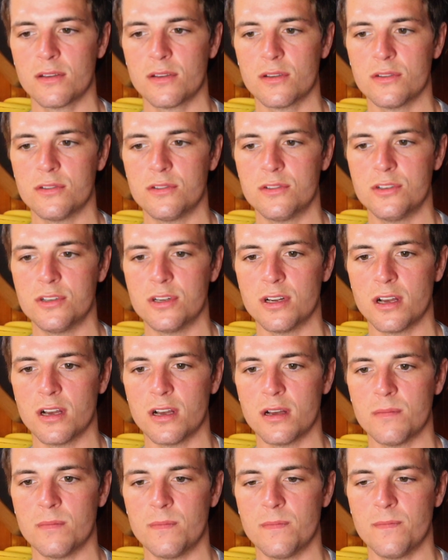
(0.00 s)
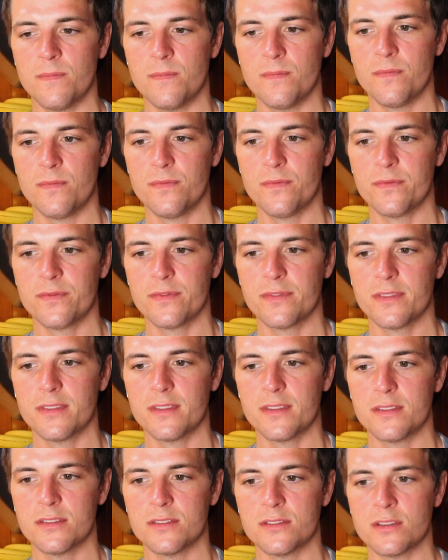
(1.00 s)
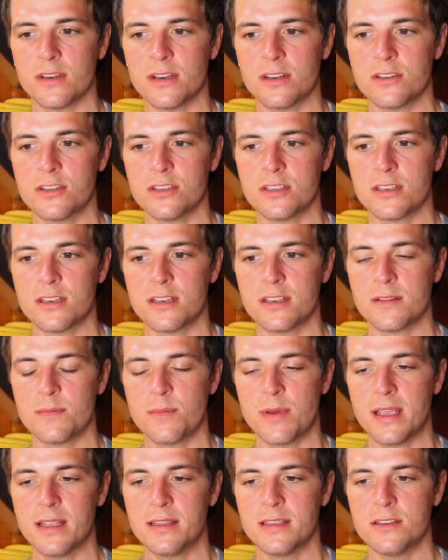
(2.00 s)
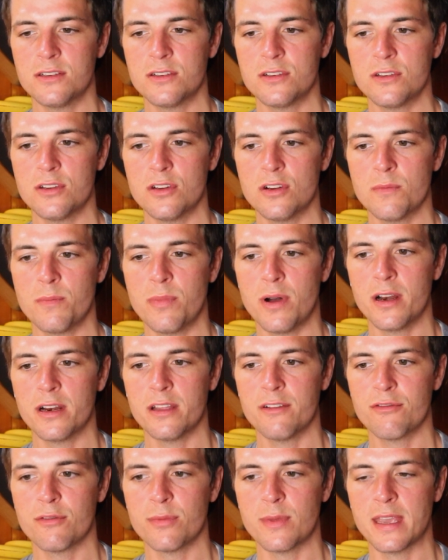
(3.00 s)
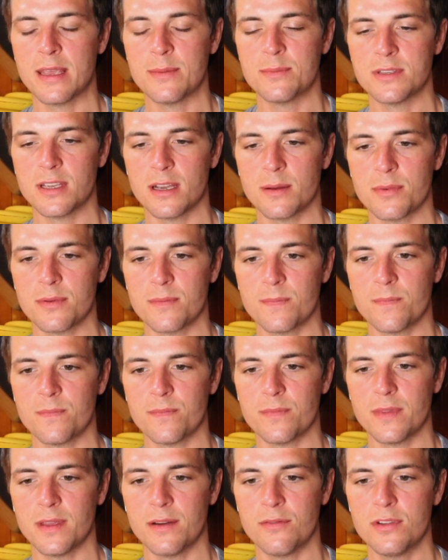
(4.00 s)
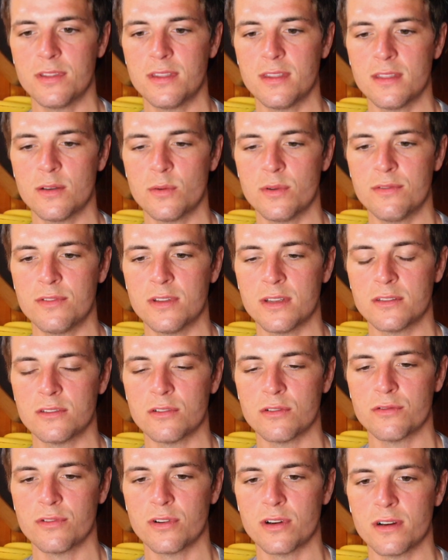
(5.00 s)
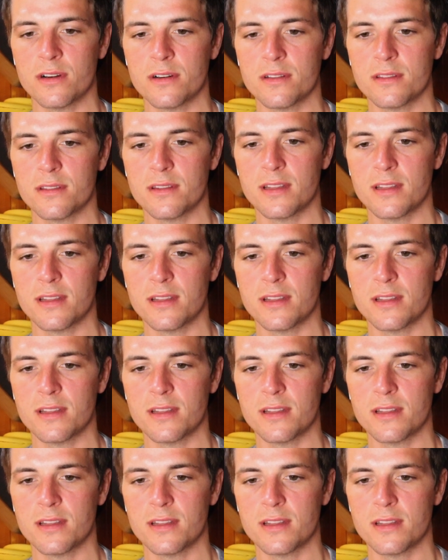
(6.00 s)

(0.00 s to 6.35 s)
Good job. So now just pay attention to your body from the hips up. Everything that we've done so far.